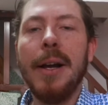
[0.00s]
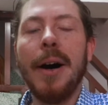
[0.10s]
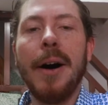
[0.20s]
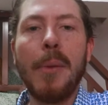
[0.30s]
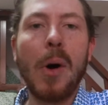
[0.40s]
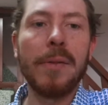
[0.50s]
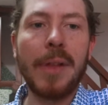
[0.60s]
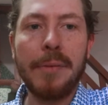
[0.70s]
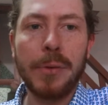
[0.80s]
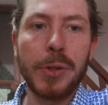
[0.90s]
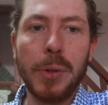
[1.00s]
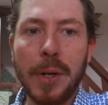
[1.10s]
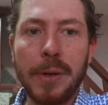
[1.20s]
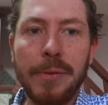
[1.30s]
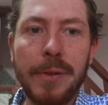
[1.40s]
all of that for
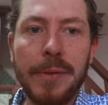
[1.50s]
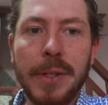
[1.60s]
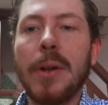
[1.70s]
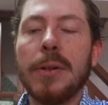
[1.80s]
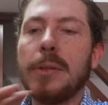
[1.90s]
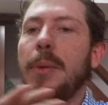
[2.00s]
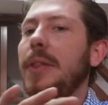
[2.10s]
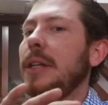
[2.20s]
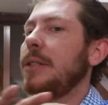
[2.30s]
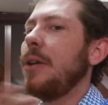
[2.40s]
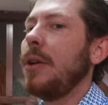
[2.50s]
$250 a month. That's not